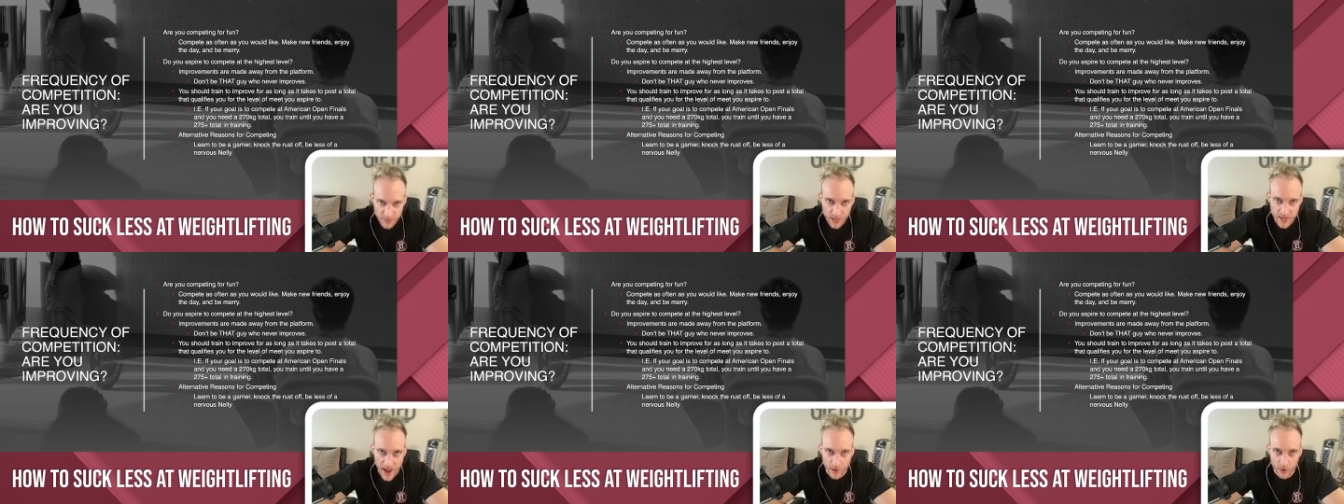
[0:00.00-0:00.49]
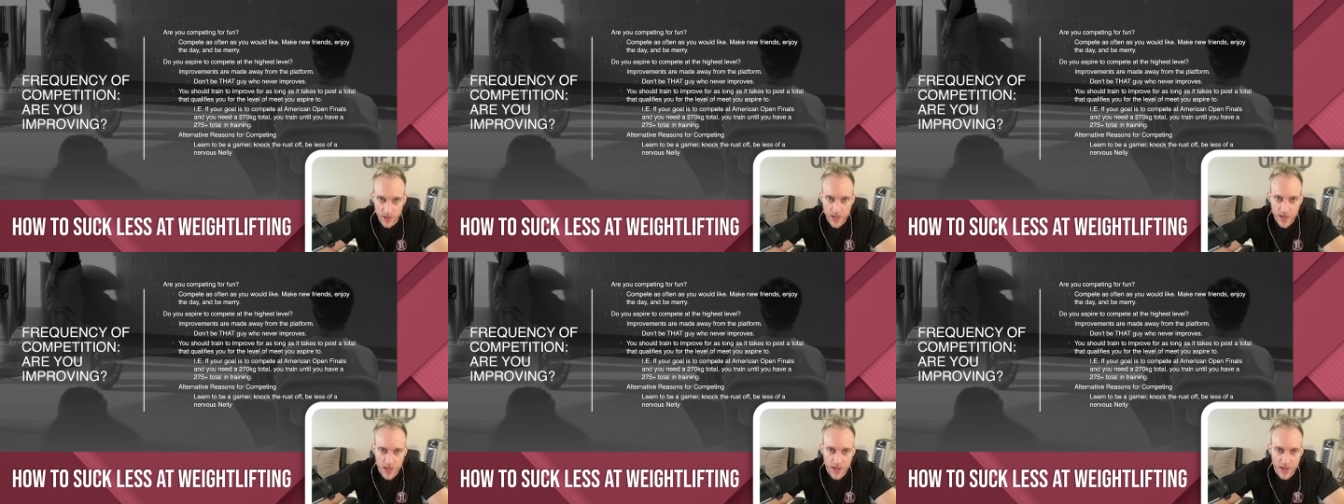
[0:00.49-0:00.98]
Now,
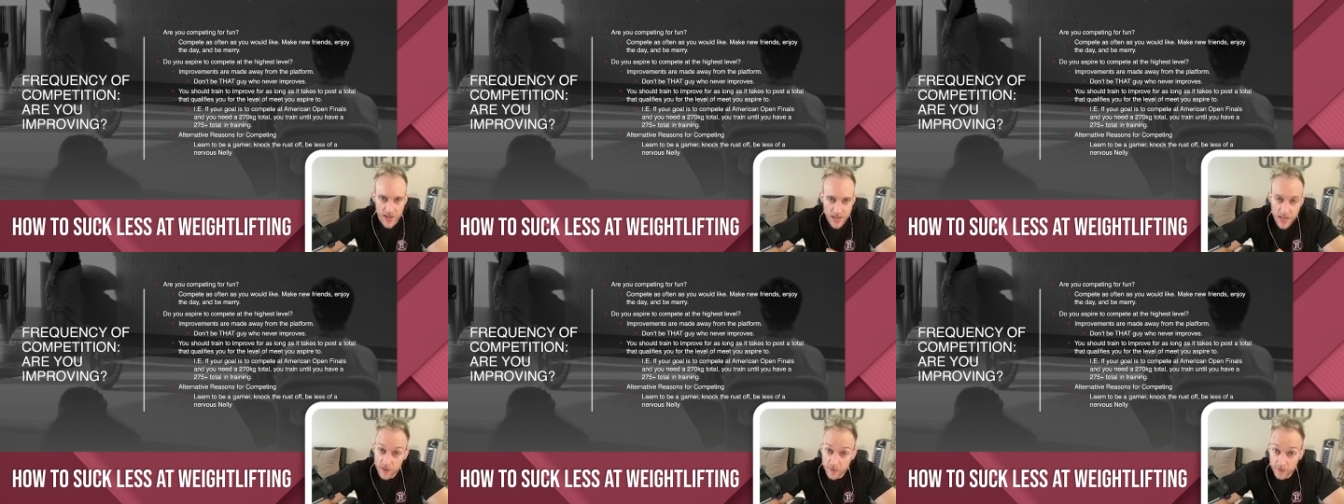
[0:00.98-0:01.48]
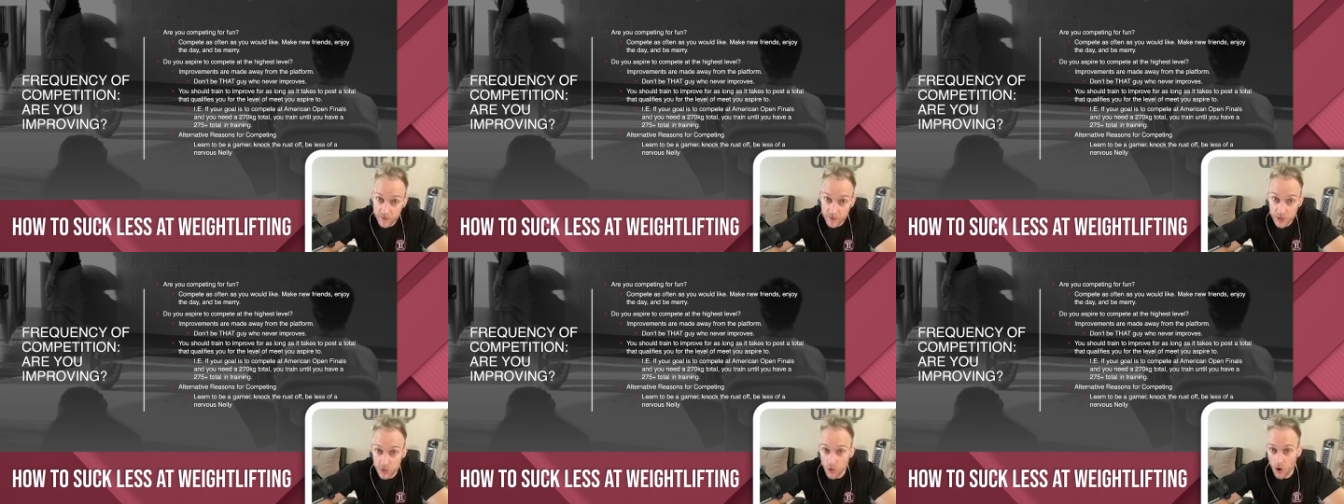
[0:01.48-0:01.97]
if
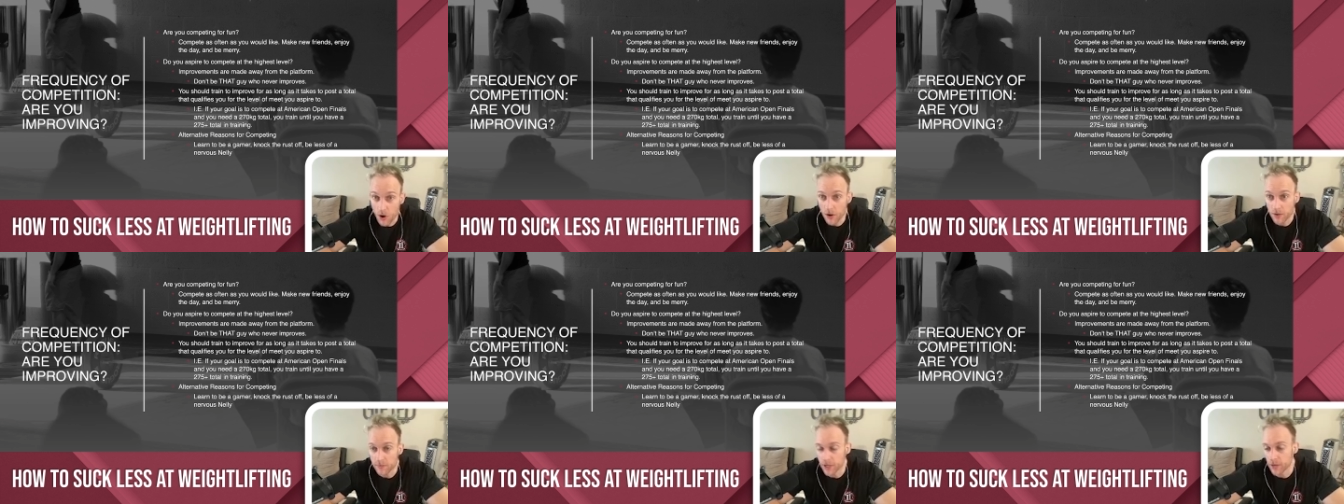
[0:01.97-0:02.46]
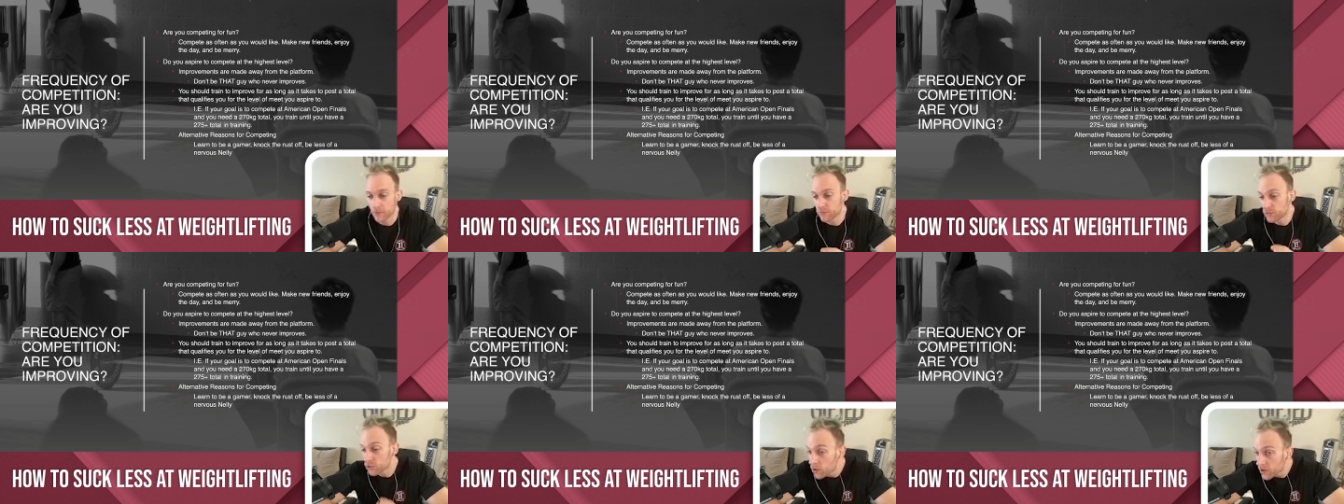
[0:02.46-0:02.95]
you are,
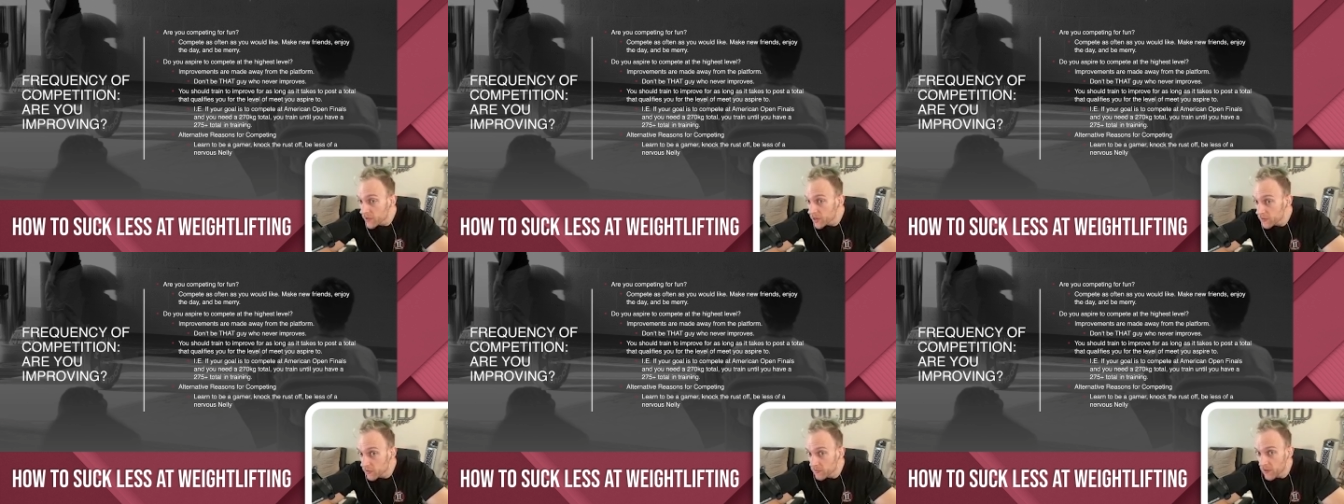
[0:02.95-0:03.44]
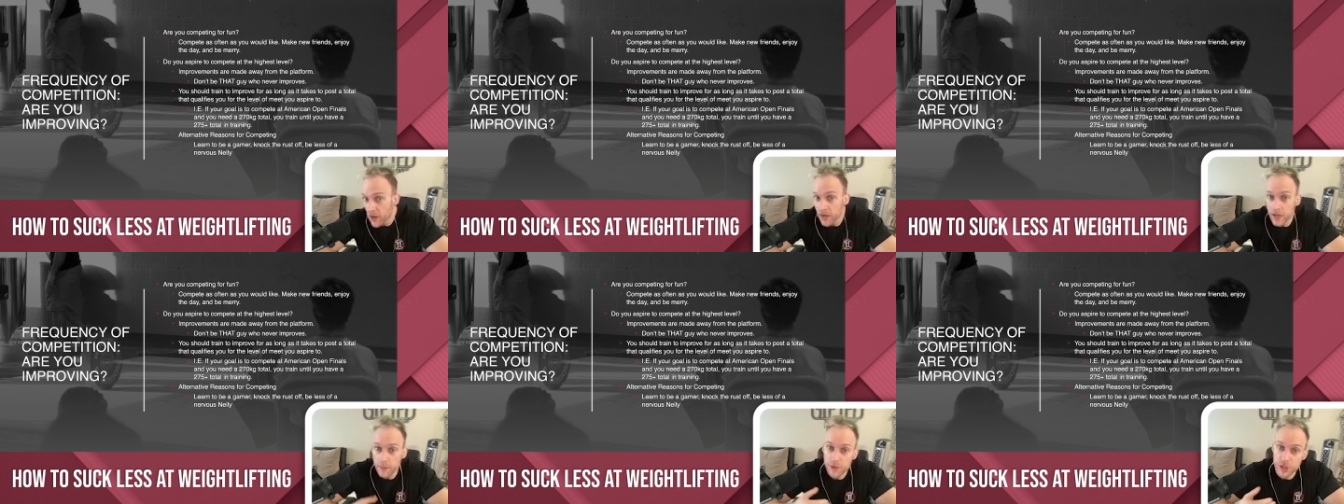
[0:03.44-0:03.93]
sort of in it for
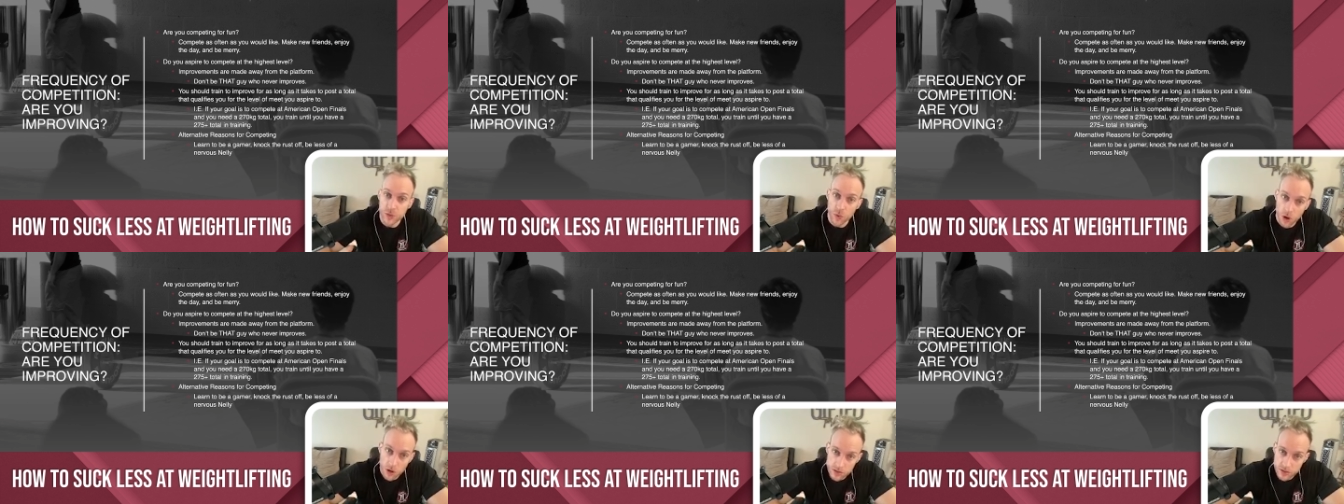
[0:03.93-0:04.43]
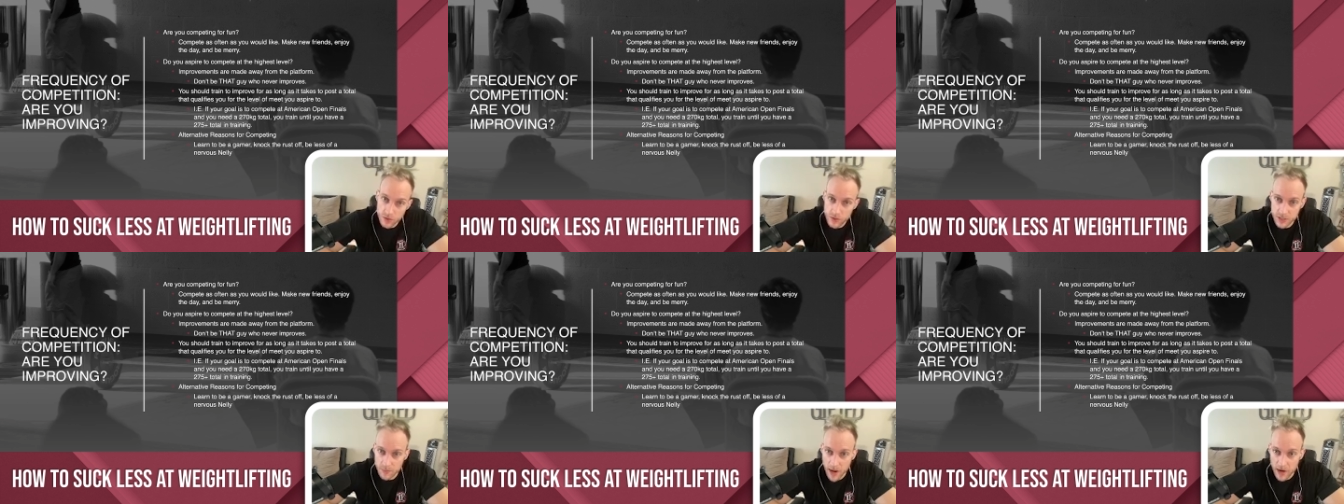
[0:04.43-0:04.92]
fun, but you also
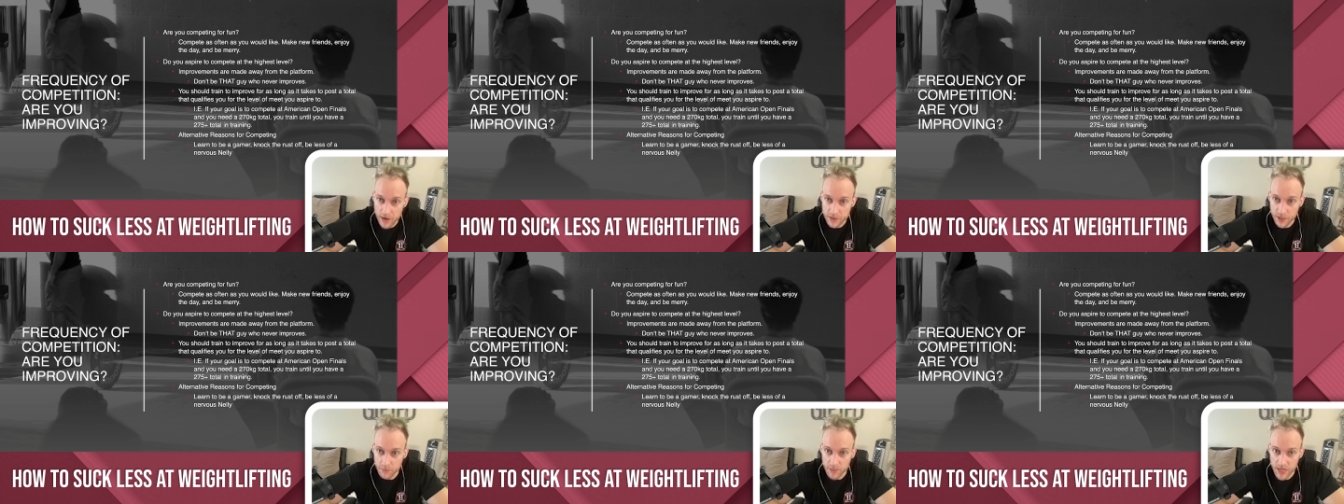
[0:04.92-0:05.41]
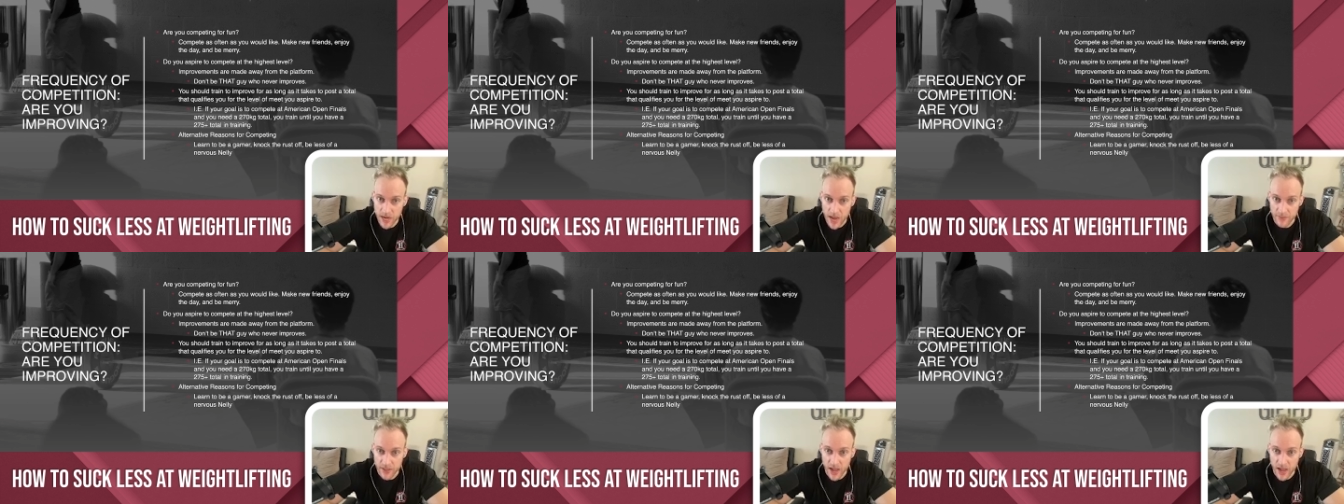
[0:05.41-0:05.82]
aspire to compete at the